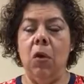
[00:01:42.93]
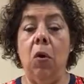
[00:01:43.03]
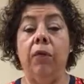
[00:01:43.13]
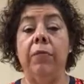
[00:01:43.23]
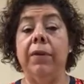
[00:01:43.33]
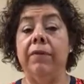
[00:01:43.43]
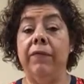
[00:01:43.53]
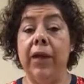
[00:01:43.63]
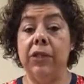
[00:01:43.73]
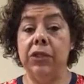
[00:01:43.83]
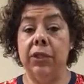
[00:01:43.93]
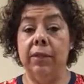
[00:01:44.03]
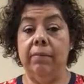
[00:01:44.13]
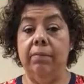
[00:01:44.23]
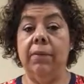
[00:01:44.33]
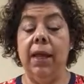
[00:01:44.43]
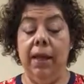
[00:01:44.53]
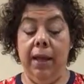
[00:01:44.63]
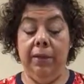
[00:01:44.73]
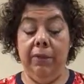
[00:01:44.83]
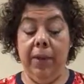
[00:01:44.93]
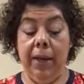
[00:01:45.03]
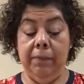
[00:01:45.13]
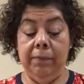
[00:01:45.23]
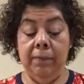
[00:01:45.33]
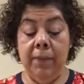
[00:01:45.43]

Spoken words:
or from an infection, that kind of pain.